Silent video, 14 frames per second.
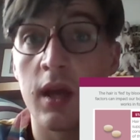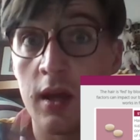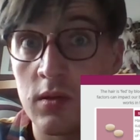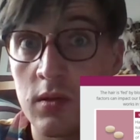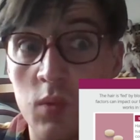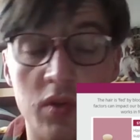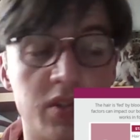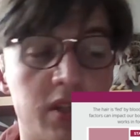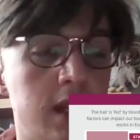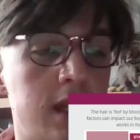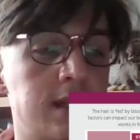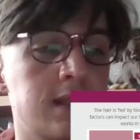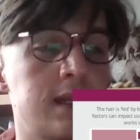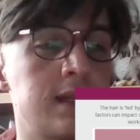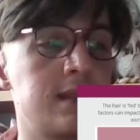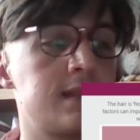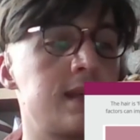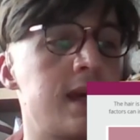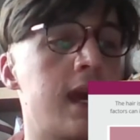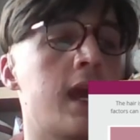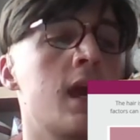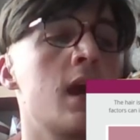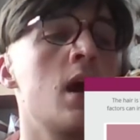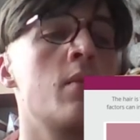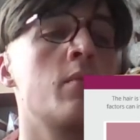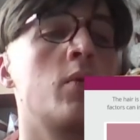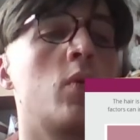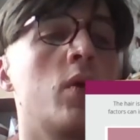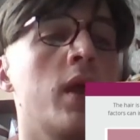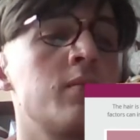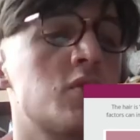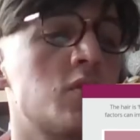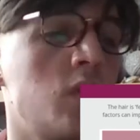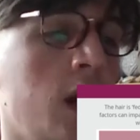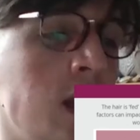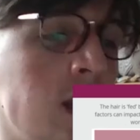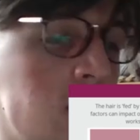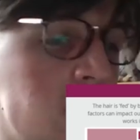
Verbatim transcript: who's watching this can see. But what I'm trying